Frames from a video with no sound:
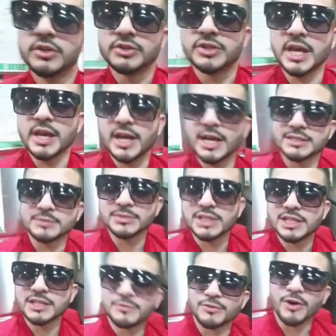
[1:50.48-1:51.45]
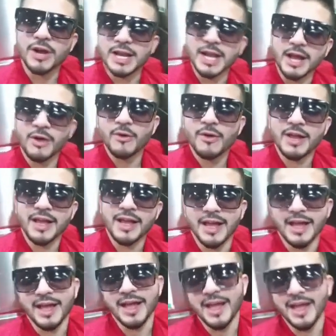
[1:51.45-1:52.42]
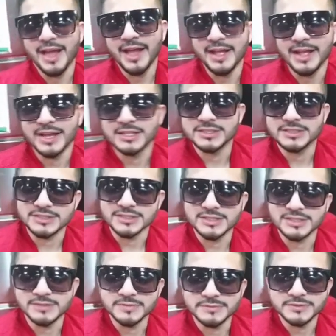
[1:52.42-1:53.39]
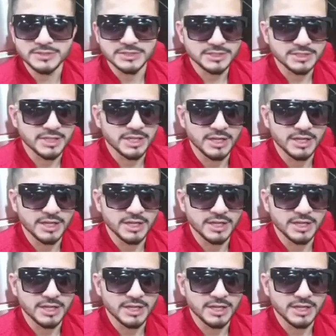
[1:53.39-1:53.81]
So yeah guys, I'm in the lift right now, and yeah, this is the lift.